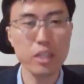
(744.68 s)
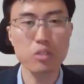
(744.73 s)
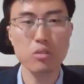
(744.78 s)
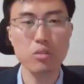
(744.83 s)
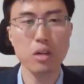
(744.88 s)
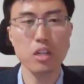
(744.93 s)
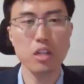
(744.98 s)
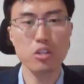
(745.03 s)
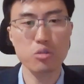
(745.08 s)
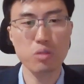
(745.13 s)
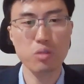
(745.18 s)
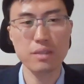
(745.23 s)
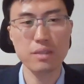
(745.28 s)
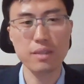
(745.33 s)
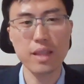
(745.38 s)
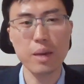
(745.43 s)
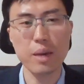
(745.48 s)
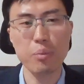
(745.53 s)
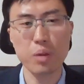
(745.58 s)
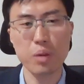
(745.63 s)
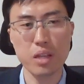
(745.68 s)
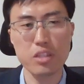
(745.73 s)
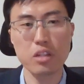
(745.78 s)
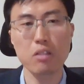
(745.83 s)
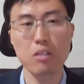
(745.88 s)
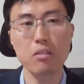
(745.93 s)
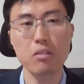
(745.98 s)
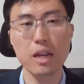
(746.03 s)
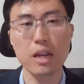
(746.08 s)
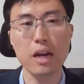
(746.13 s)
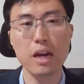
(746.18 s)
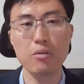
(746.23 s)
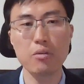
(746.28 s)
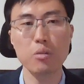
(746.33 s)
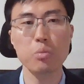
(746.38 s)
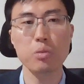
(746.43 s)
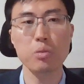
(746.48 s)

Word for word: need to address that political level